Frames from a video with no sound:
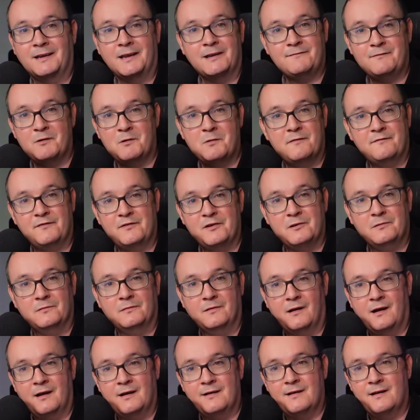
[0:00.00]
give it a
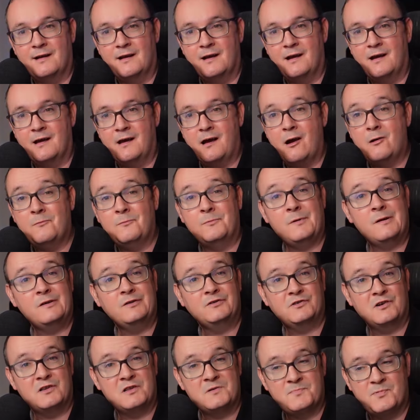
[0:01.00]
review, and uh, hope you
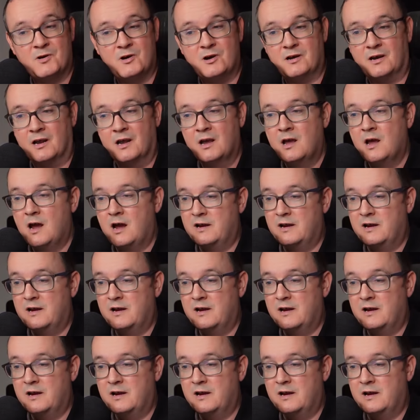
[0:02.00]
enjoy the book.